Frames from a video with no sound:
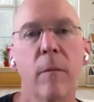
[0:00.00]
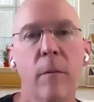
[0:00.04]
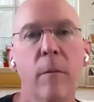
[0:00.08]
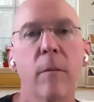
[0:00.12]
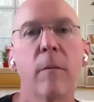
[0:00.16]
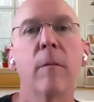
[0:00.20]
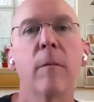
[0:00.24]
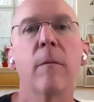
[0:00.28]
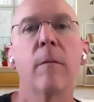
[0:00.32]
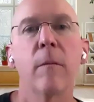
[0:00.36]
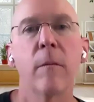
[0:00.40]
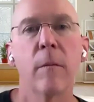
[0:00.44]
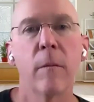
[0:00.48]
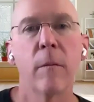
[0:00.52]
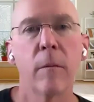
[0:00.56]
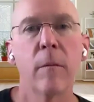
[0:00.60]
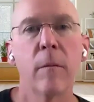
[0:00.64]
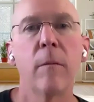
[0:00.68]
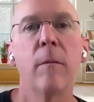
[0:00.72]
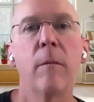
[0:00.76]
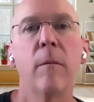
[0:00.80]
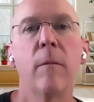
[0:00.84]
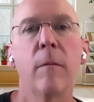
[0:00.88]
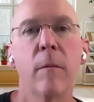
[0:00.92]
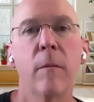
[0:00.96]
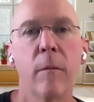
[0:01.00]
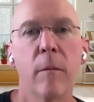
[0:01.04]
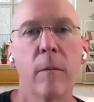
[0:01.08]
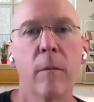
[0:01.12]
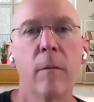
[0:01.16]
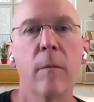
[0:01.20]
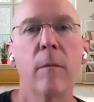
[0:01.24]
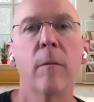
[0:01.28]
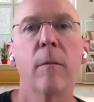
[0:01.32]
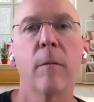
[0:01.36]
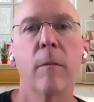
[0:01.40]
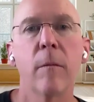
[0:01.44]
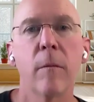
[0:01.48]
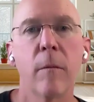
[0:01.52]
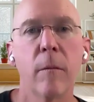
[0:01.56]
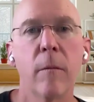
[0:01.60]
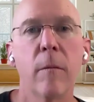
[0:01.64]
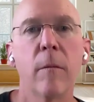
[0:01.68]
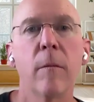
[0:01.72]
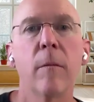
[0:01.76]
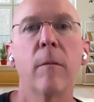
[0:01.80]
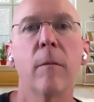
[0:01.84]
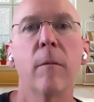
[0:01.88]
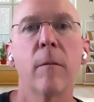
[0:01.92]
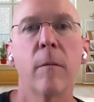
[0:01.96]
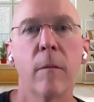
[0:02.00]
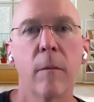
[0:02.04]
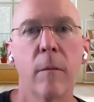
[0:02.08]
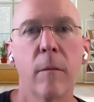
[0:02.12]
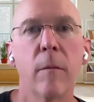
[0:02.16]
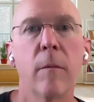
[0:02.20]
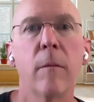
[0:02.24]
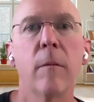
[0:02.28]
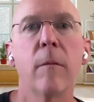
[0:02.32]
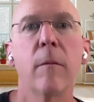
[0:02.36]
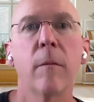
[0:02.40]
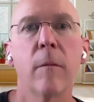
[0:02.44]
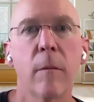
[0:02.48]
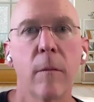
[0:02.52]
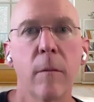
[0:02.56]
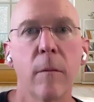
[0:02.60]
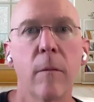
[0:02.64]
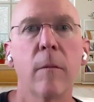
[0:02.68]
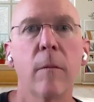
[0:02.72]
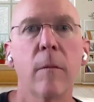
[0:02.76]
saboteurs that were out there as the fog, it